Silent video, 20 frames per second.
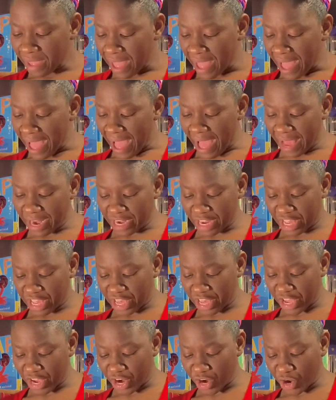And
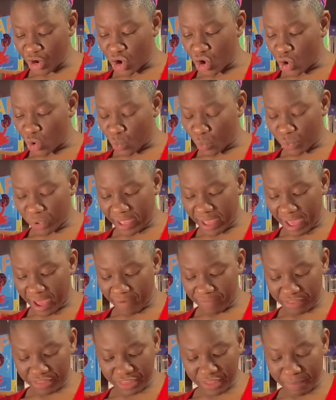here we
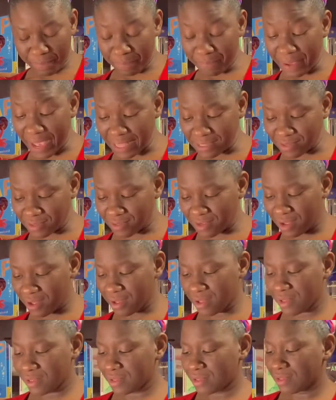have the
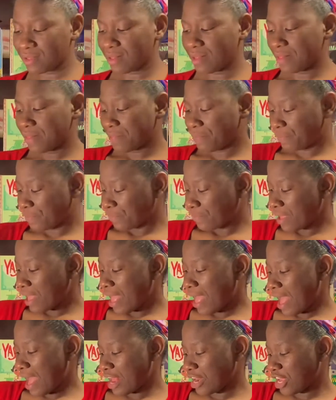petal.
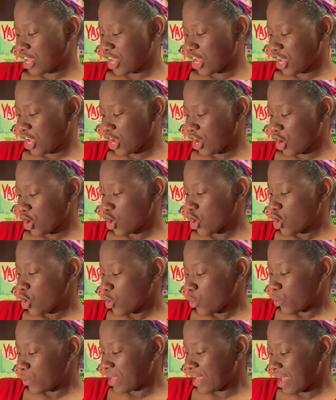And here
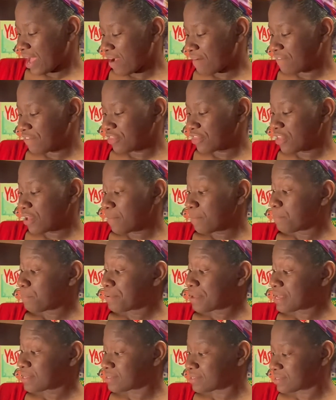we have the
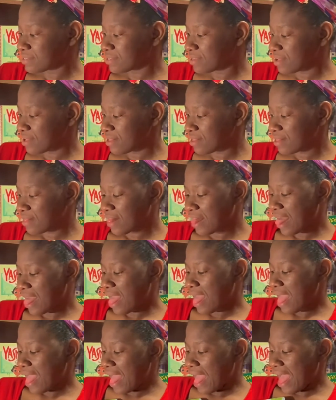pistil.
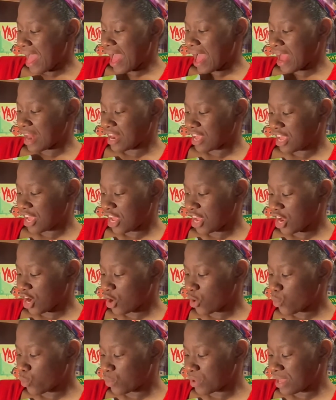And
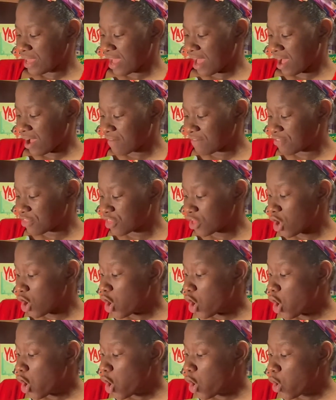here we have the
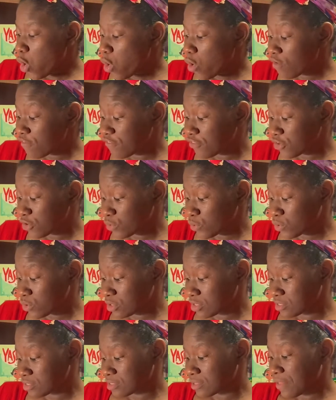
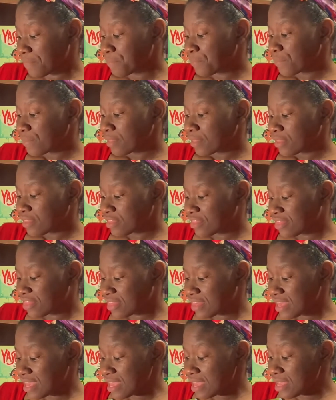ovules.
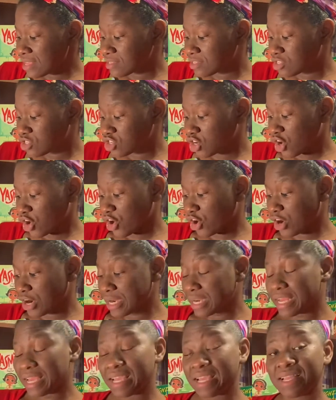These
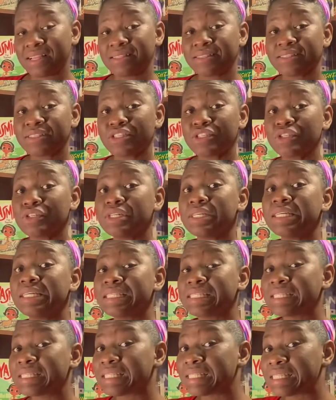turn into
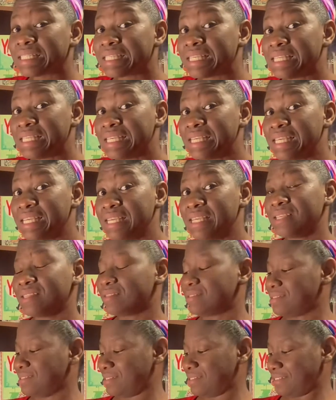
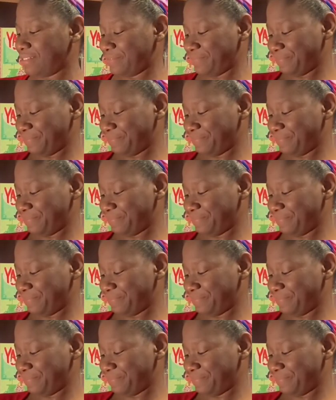seeds.